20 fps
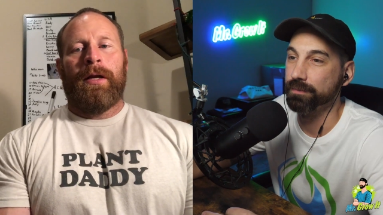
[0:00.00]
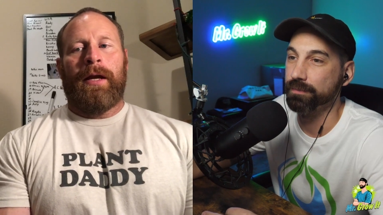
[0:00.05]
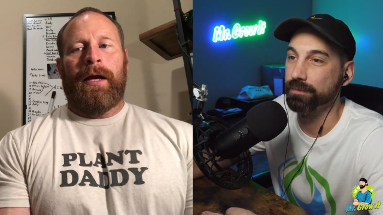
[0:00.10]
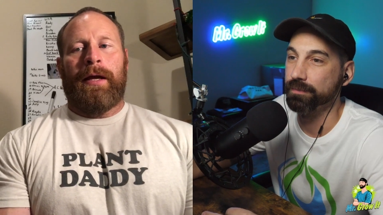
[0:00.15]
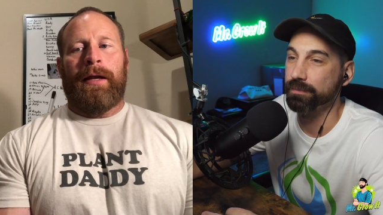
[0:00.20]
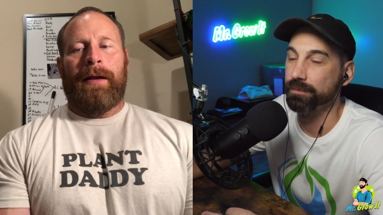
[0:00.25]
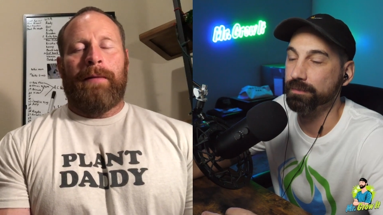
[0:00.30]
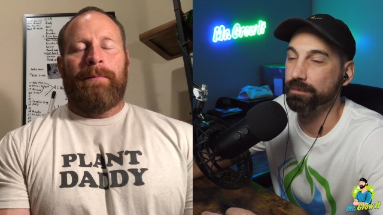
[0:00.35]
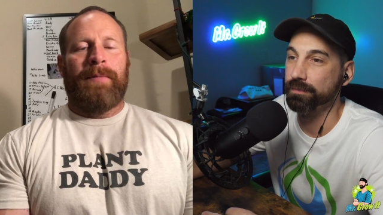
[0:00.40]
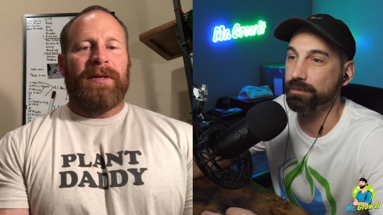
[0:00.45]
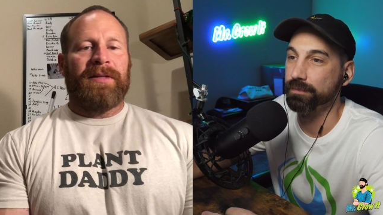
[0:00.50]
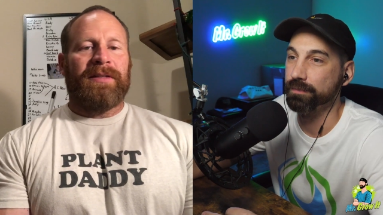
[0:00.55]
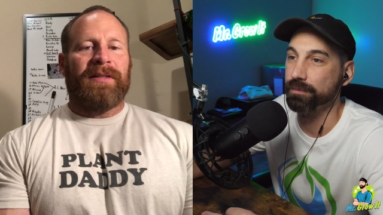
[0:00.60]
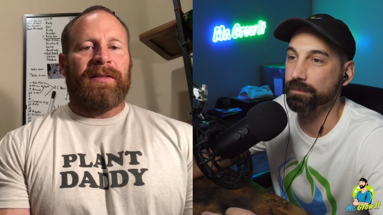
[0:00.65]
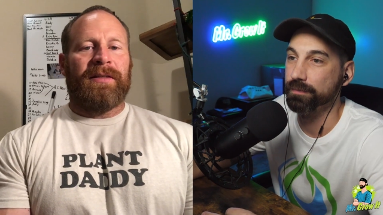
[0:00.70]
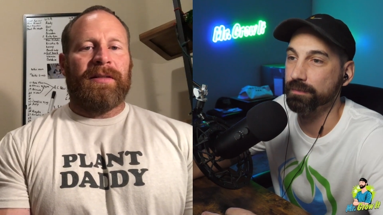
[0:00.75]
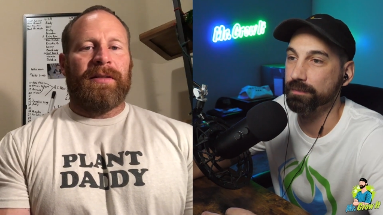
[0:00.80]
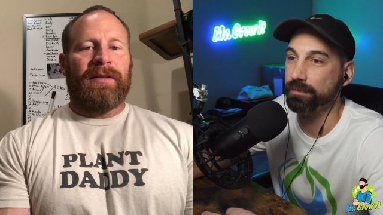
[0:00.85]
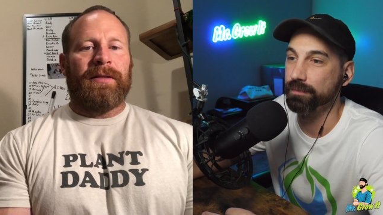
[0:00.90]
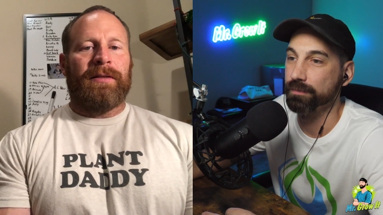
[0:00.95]
Speaker 1: and at
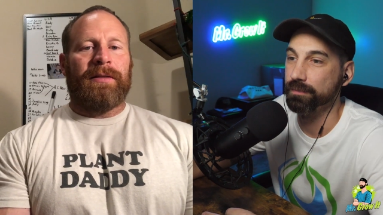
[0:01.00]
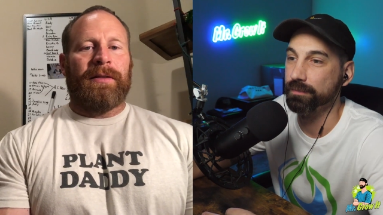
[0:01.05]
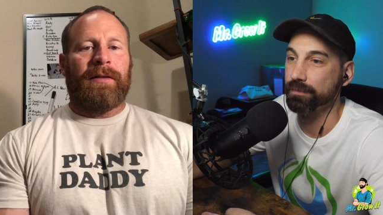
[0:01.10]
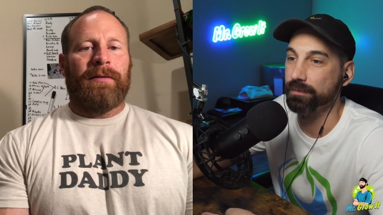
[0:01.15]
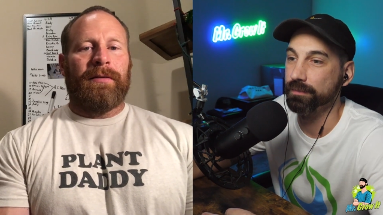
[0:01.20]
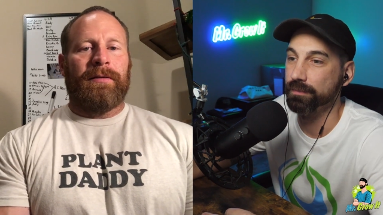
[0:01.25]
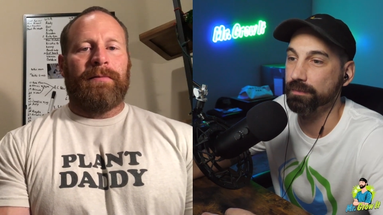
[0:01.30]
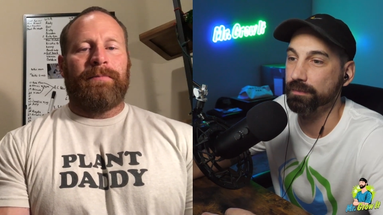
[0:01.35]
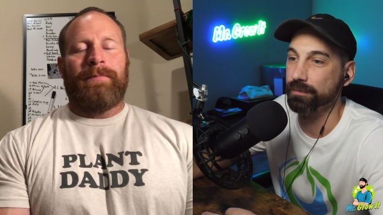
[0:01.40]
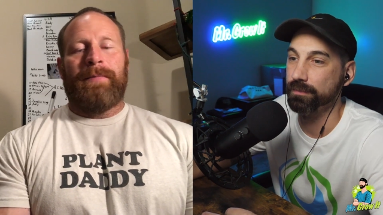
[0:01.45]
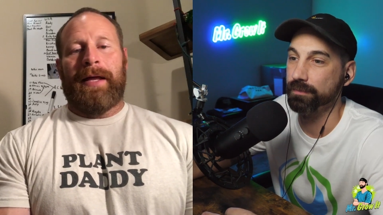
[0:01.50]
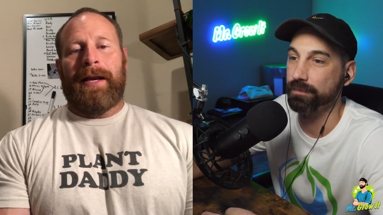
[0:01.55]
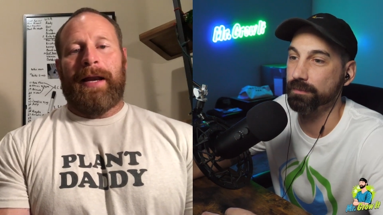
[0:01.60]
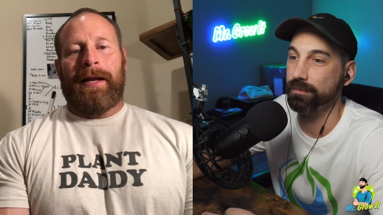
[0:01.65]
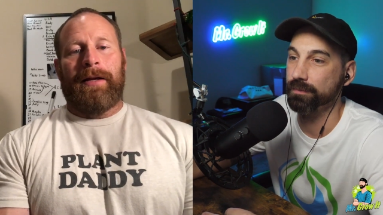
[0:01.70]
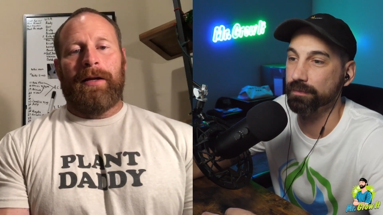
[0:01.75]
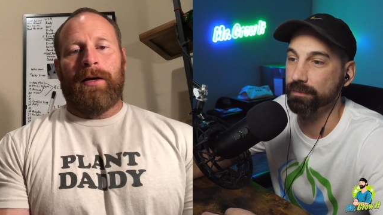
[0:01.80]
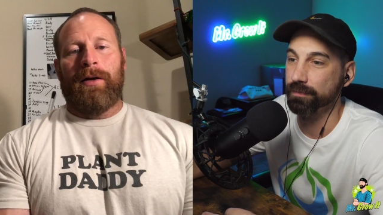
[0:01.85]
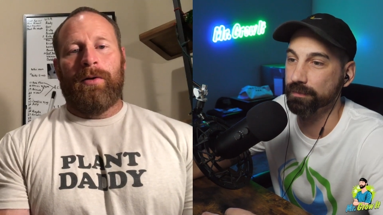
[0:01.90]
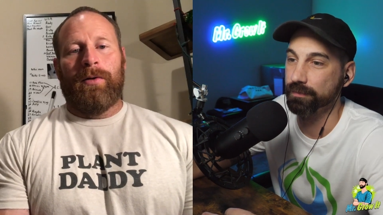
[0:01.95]
businesses and that
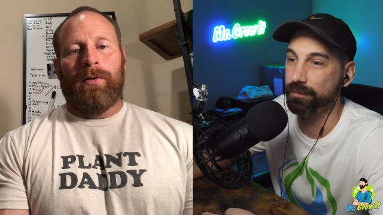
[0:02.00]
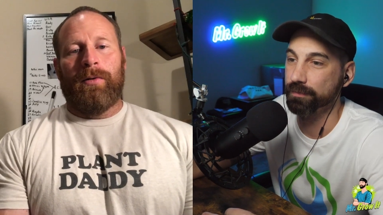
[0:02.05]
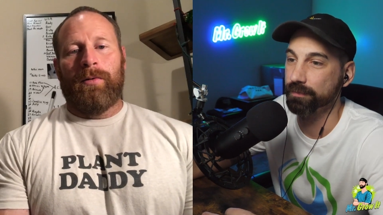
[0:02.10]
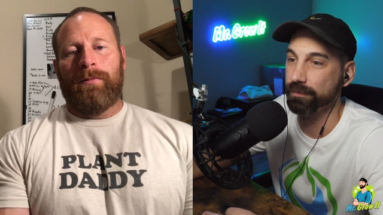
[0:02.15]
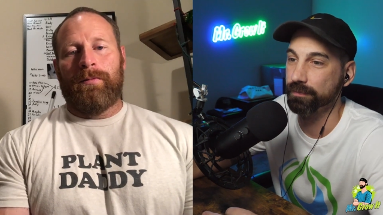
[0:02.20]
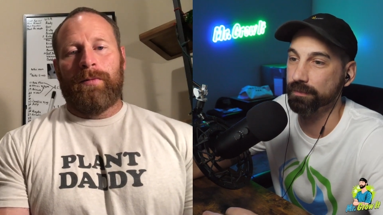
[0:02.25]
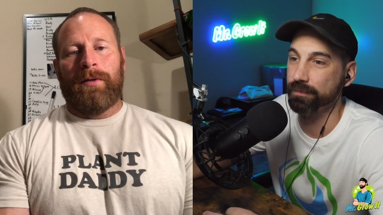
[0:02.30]
I know,